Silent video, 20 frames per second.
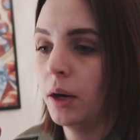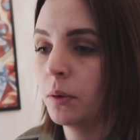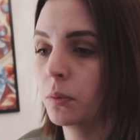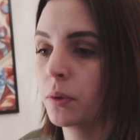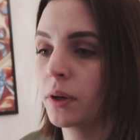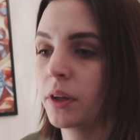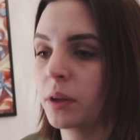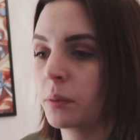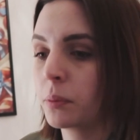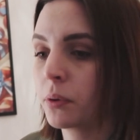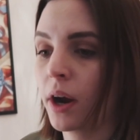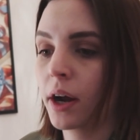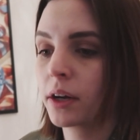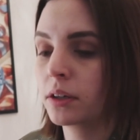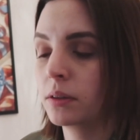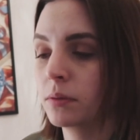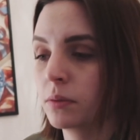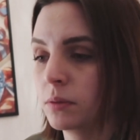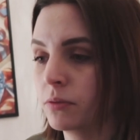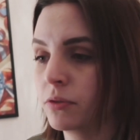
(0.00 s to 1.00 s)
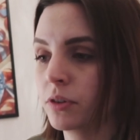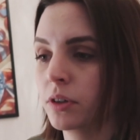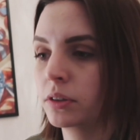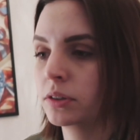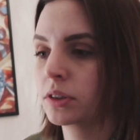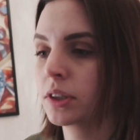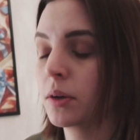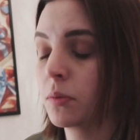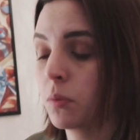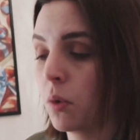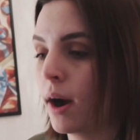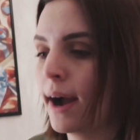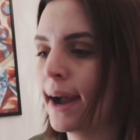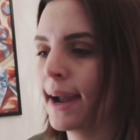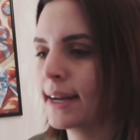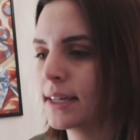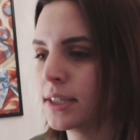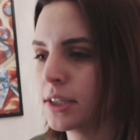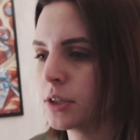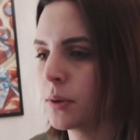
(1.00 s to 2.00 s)
with a pregnant fiance?
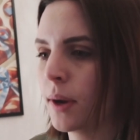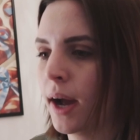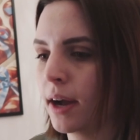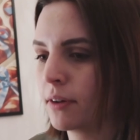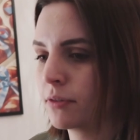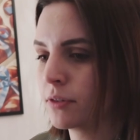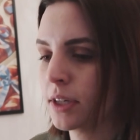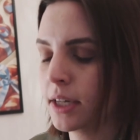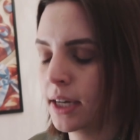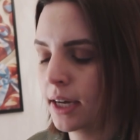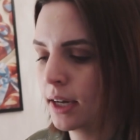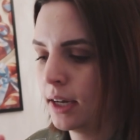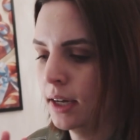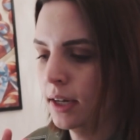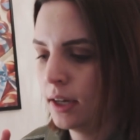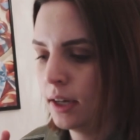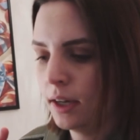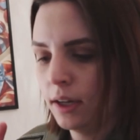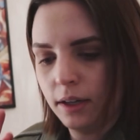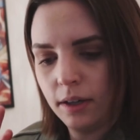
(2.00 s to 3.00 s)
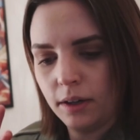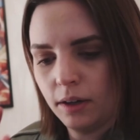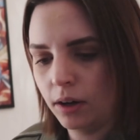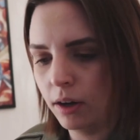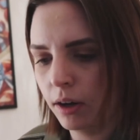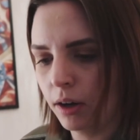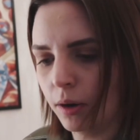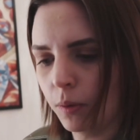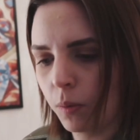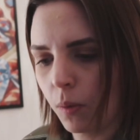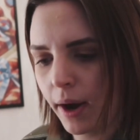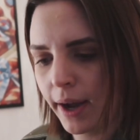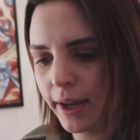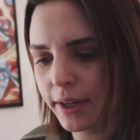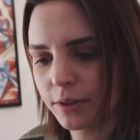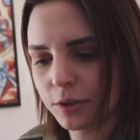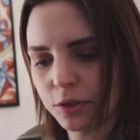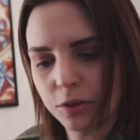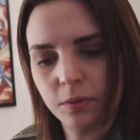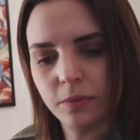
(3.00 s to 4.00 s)
Why did you have to get... Why
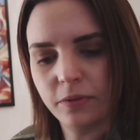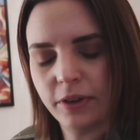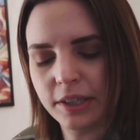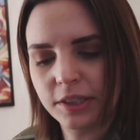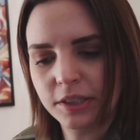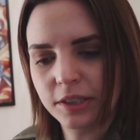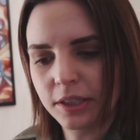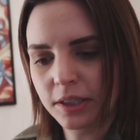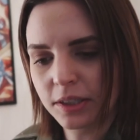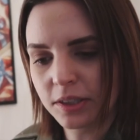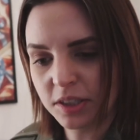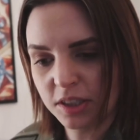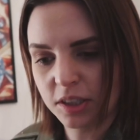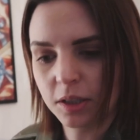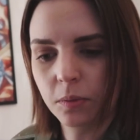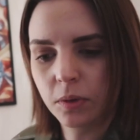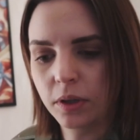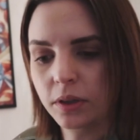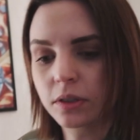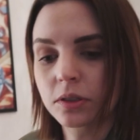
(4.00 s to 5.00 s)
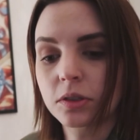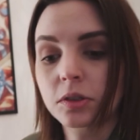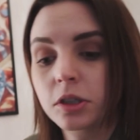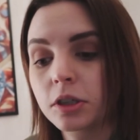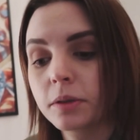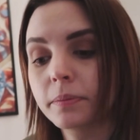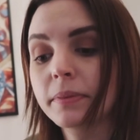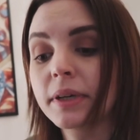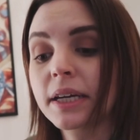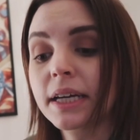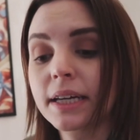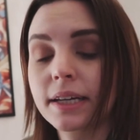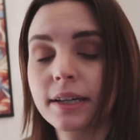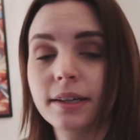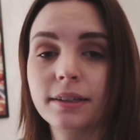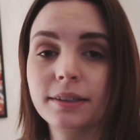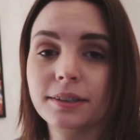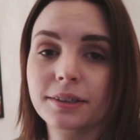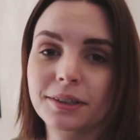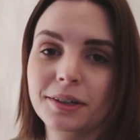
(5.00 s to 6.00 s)
are you so invested in someone that's not
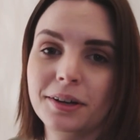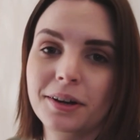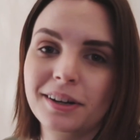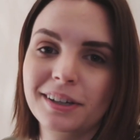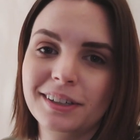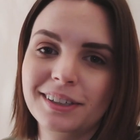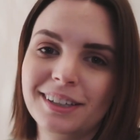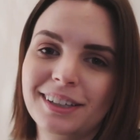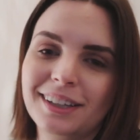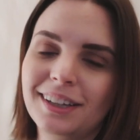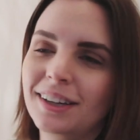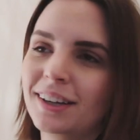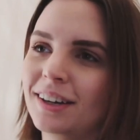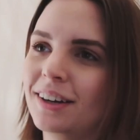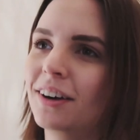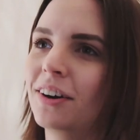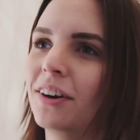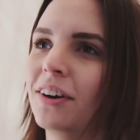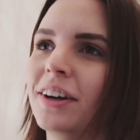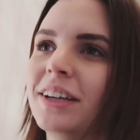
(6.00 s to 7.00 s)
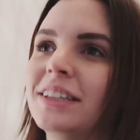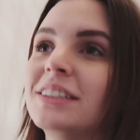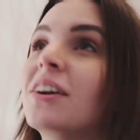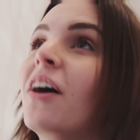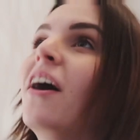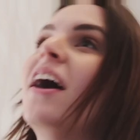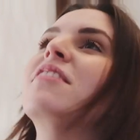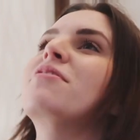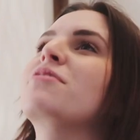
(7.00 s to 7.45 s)
me, you know? Oh, he's got